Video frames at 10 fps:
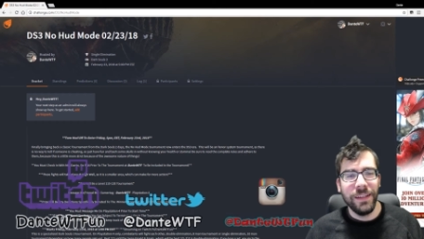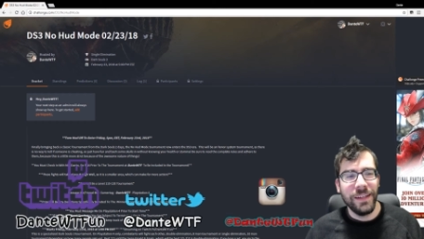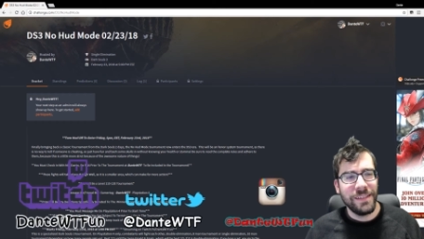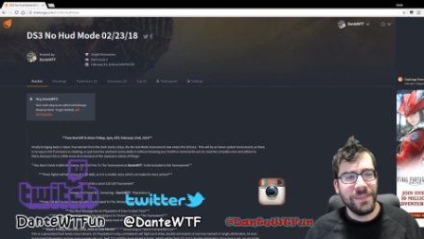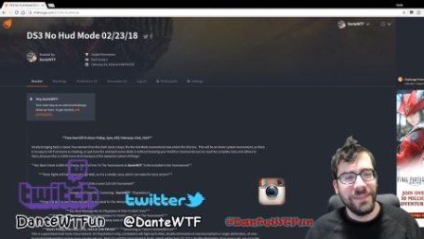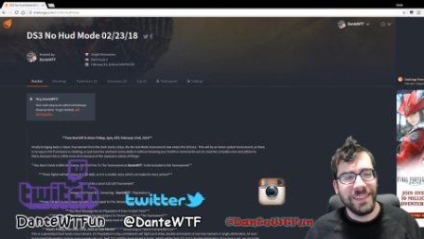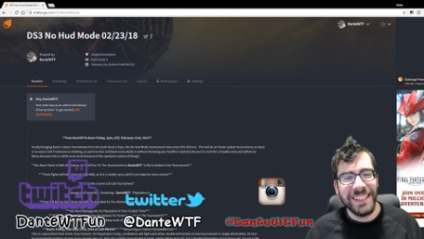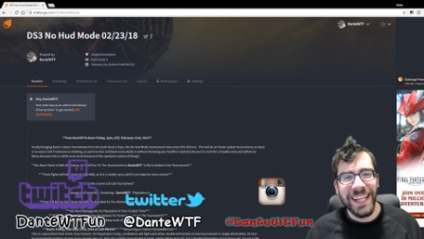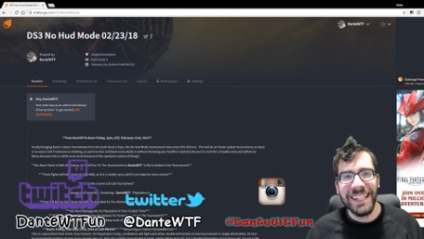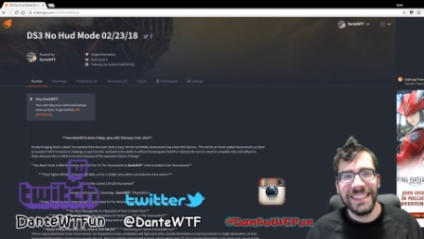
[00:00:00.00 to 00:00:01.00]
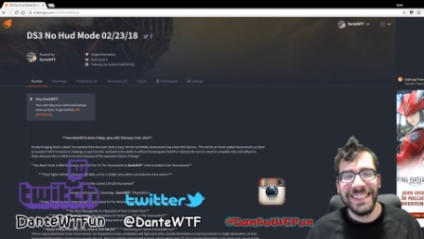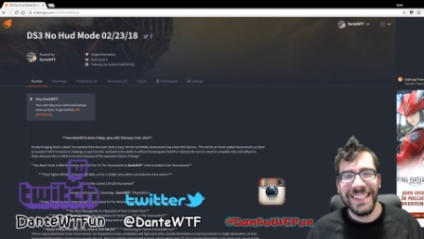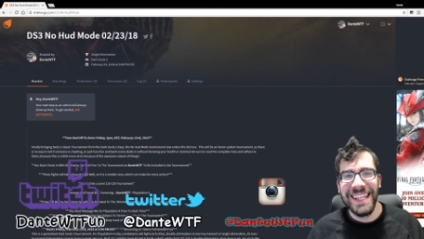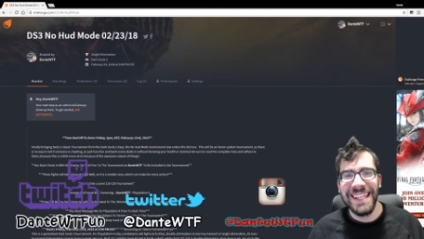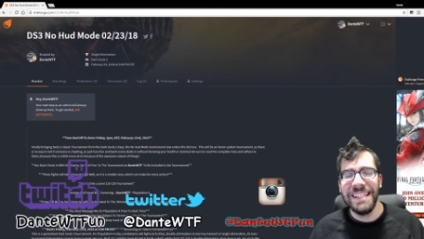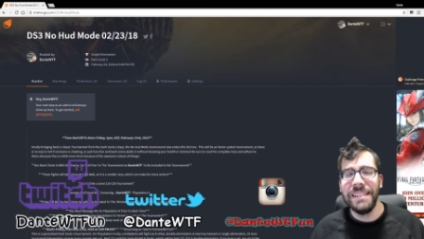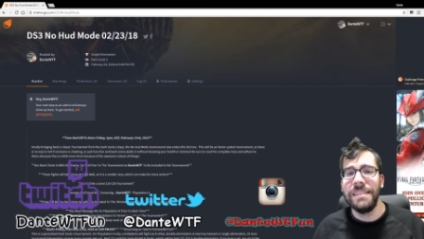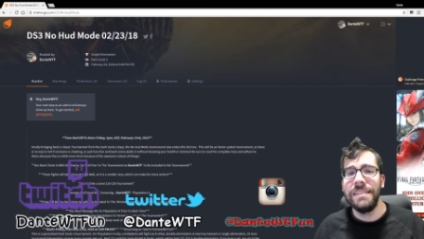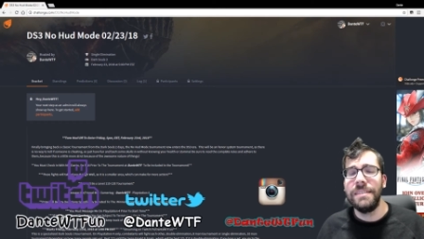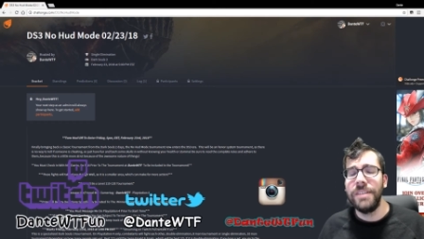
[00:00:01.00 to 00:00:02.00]
edition of
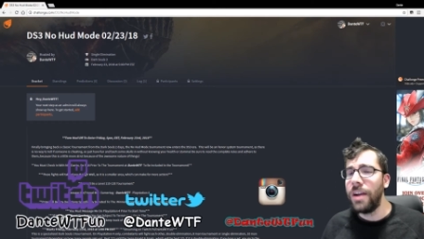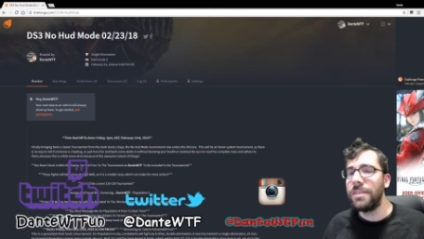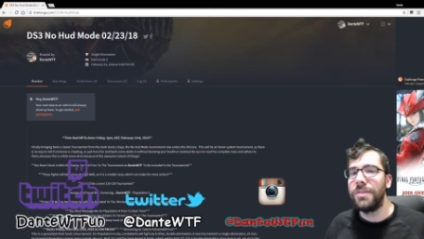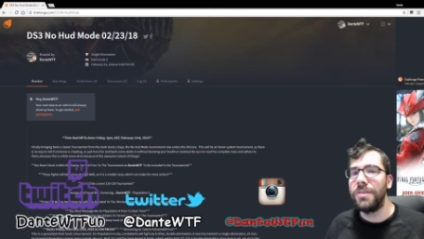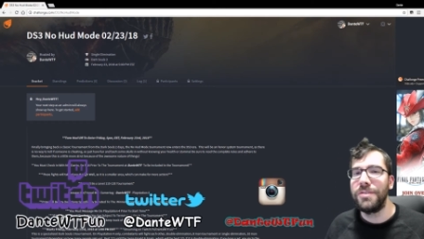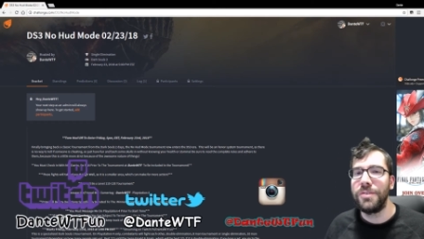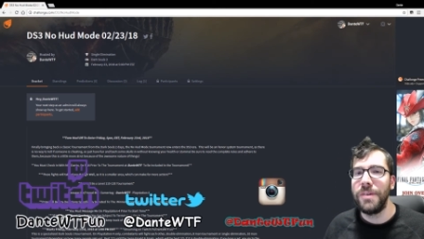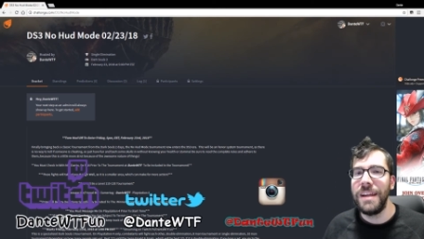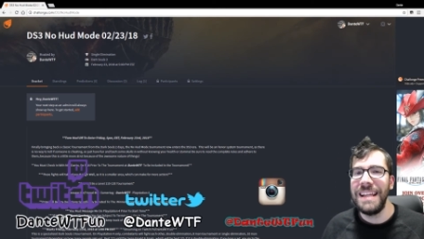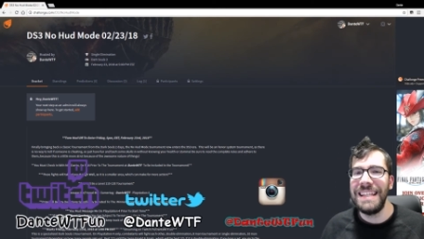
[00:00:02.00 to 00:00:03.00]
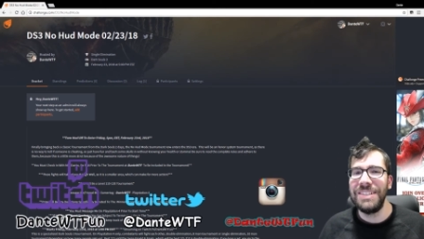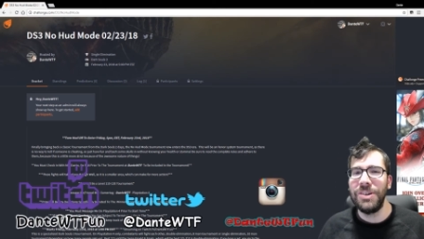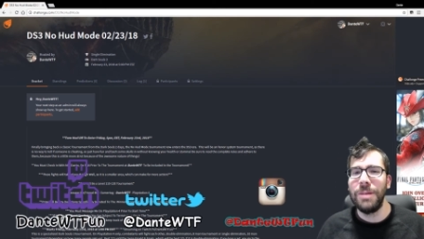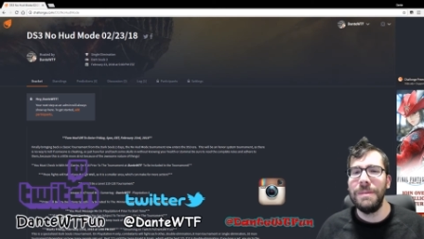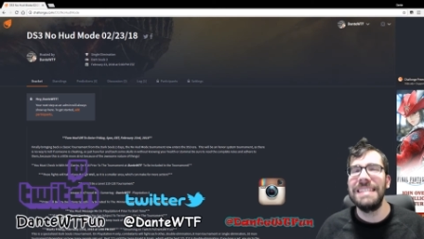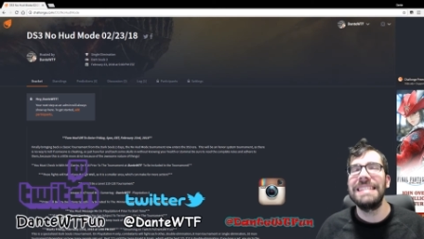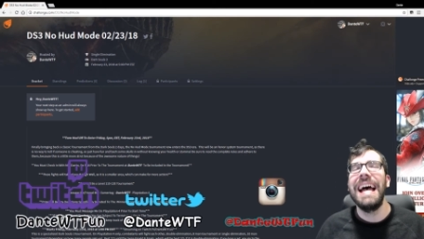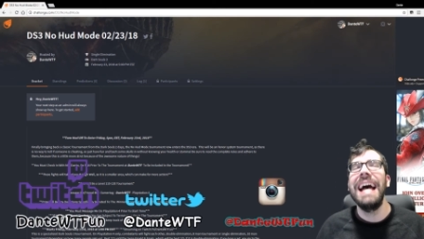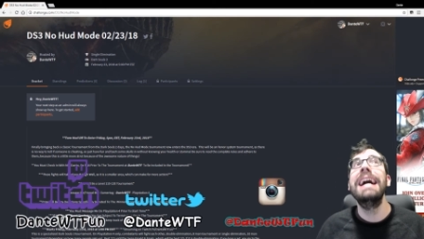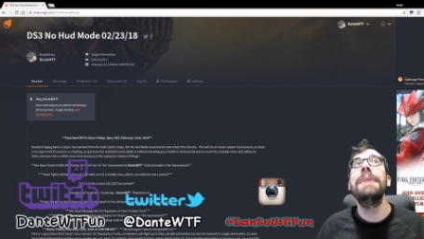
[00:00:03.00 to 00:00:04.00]
Dante's Dark Souls three tournament
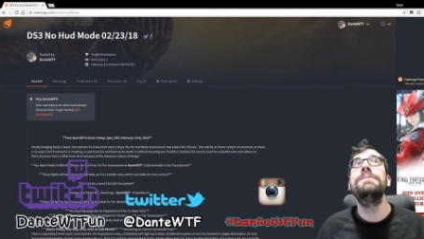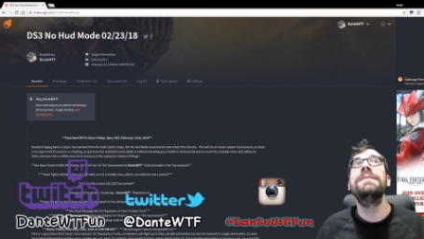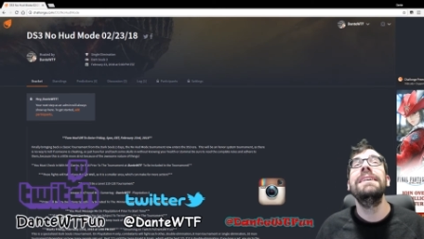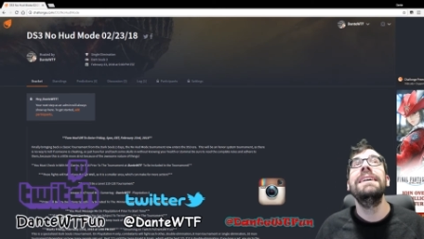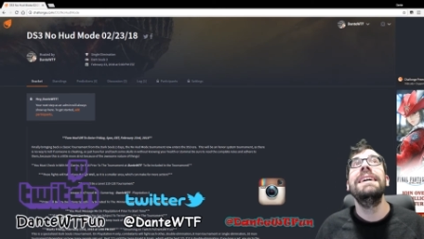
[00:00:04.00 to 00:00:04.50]
signups.